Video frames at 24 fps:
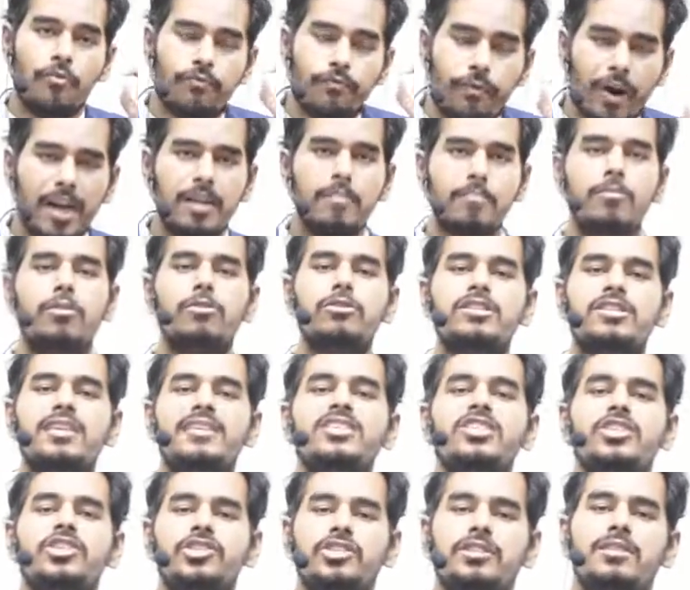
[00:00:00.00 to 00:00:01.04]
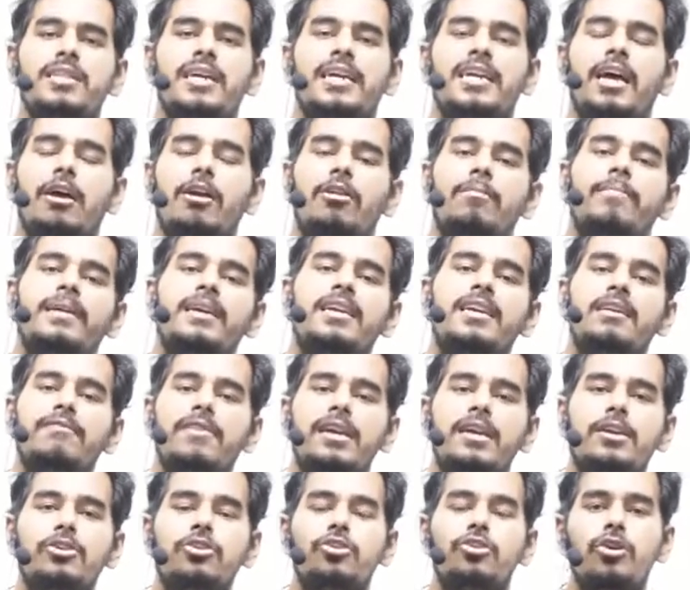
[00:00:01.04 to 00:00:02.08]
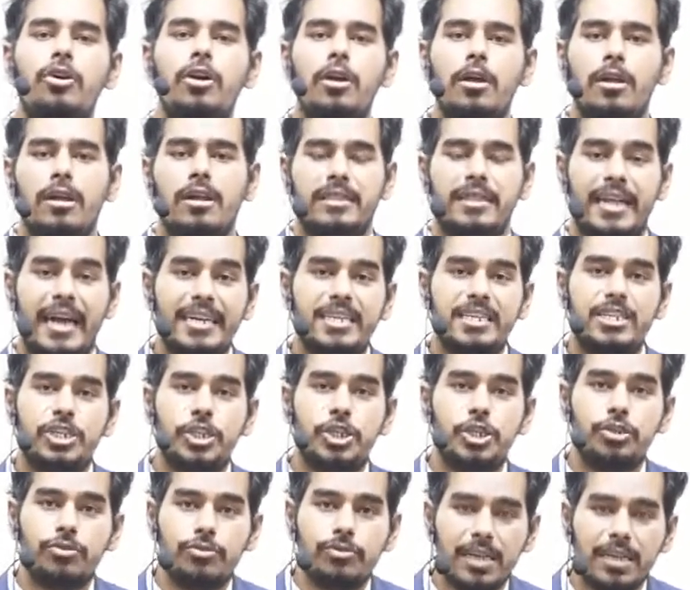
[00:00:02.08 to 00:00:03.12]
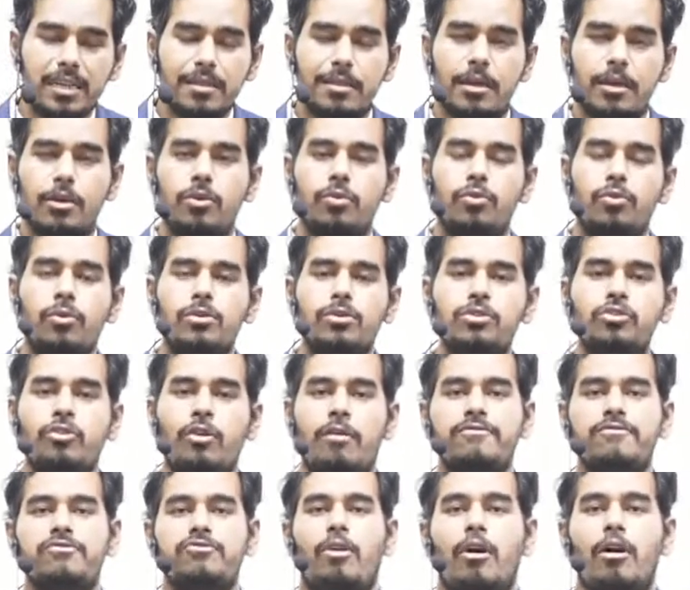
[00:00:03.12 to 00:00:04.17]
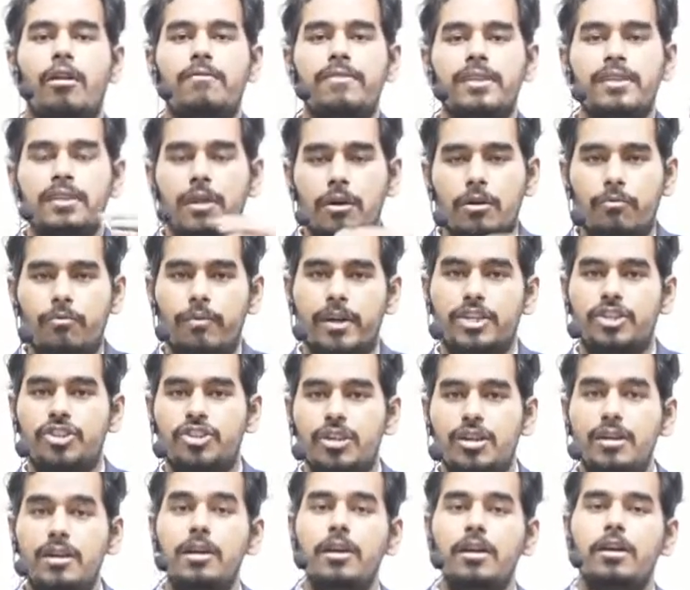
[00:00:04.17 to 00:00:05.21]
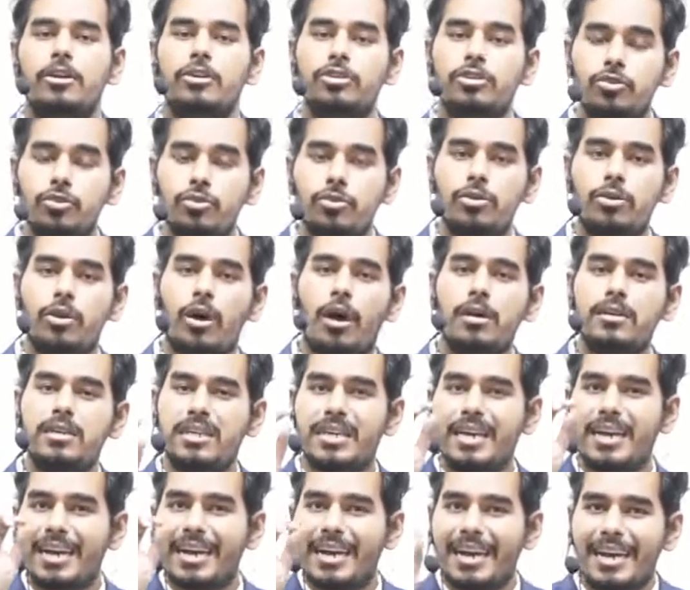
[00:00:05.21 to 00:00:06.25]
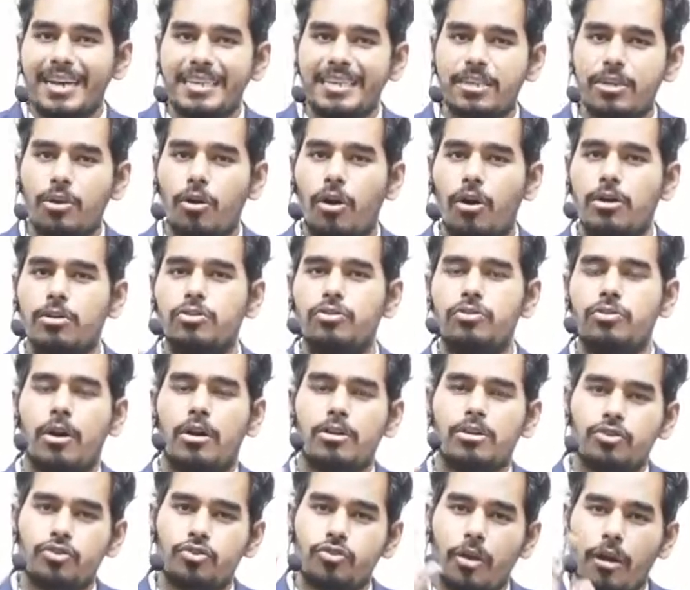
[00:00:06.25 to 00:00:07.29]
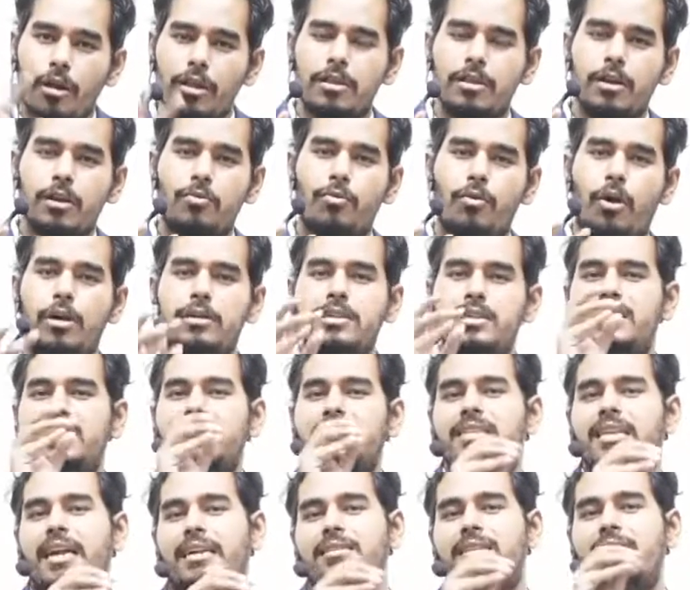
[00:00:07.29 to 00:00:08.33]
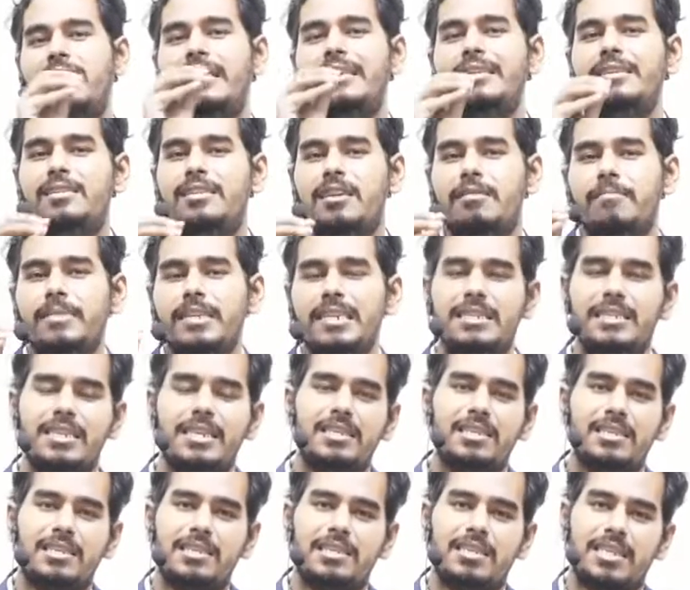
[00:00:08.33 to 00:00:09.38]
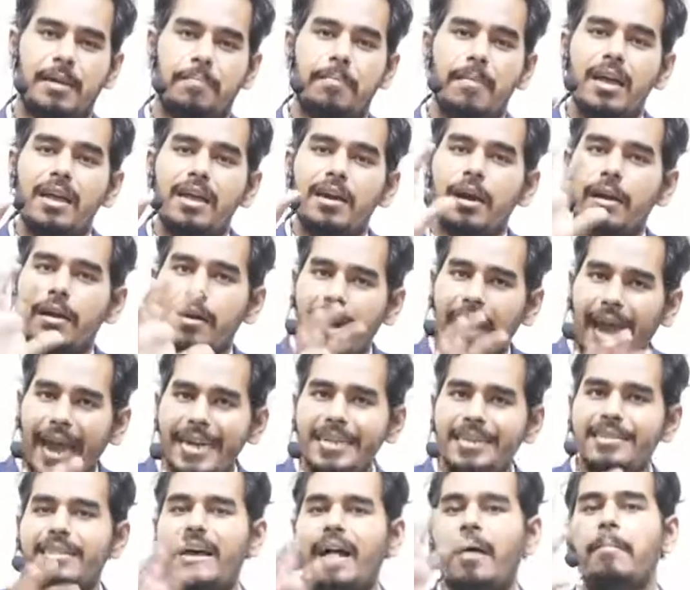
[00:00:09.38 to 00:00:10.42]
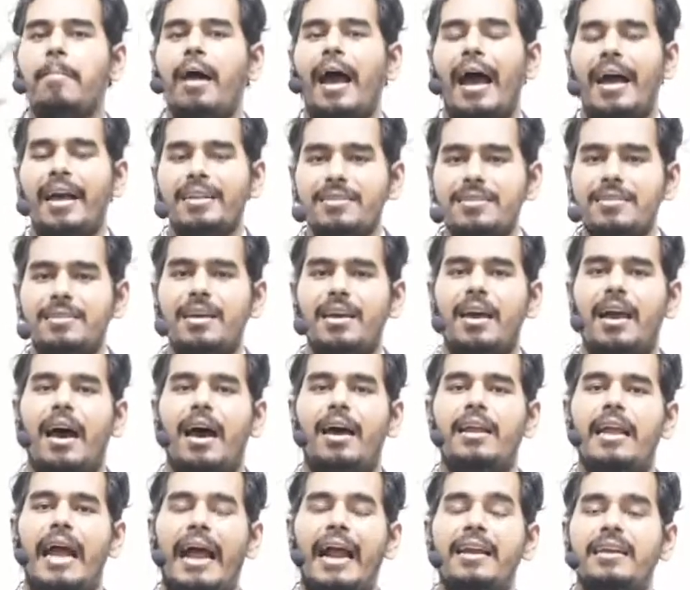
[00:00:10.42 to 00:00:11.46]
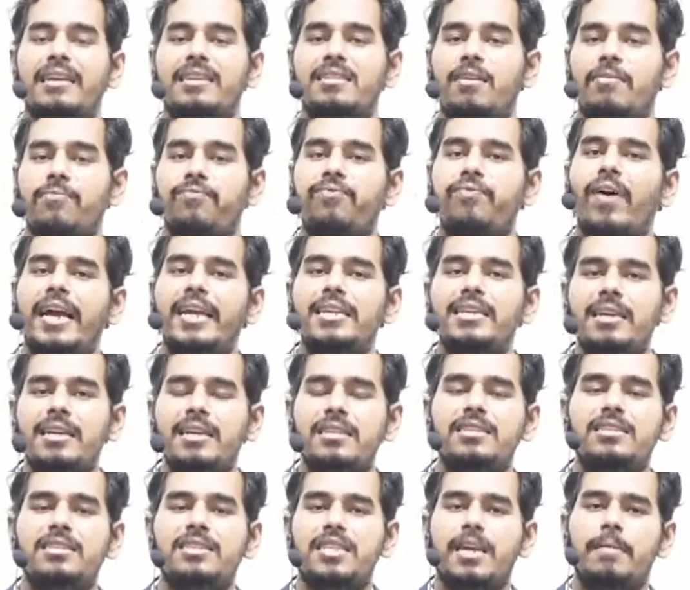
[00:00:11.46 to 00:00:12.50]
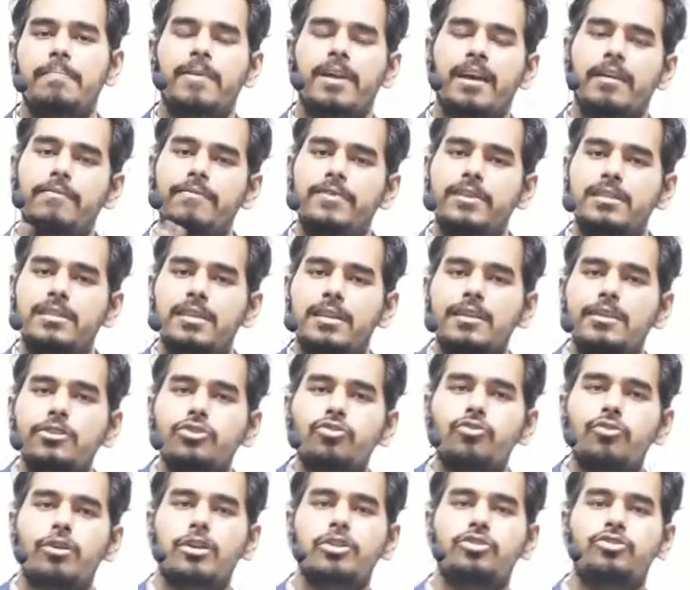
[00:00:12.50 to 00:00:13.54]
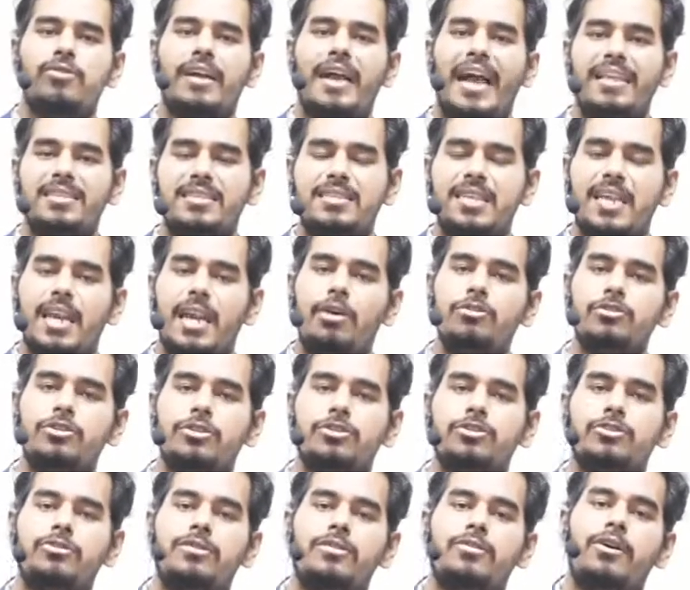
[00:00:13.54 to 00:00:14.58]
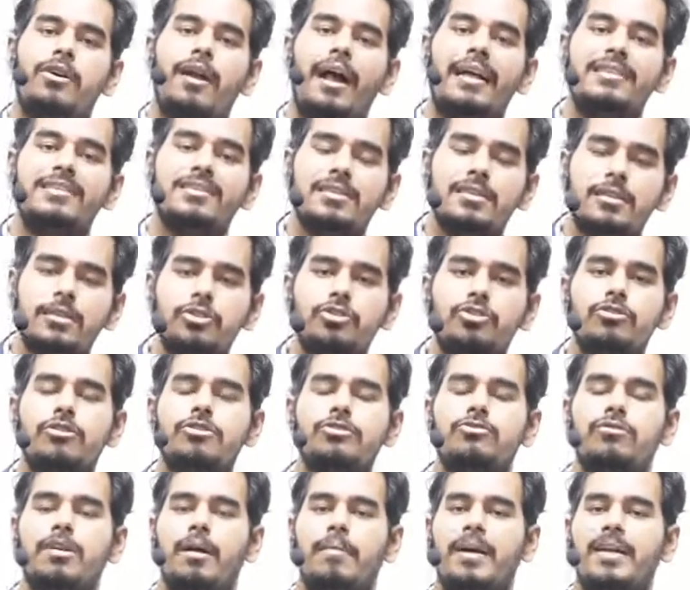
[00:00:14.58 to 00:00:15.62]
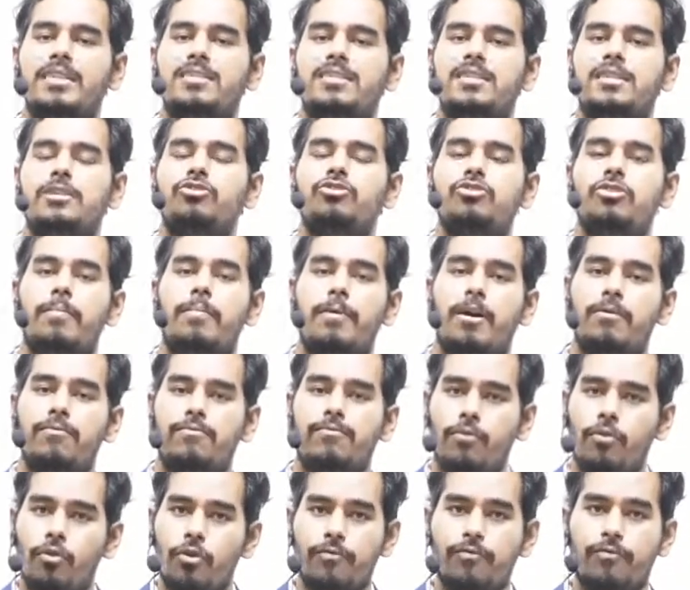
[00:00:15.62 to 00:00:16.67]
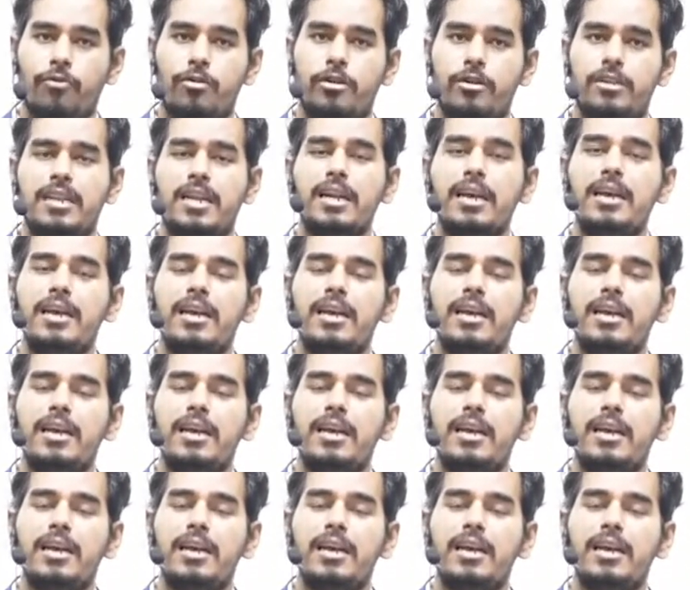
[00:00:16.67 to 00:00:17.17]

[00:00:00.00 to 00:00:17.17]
One more suggestion that I will be giving you, that during the course of solving the question, do not cut or do not solve the quantities at the intermediate step. Write them as they are, and in the final step everything is going to cancel out. Your answer is going to come as 10 to the power 4 volts.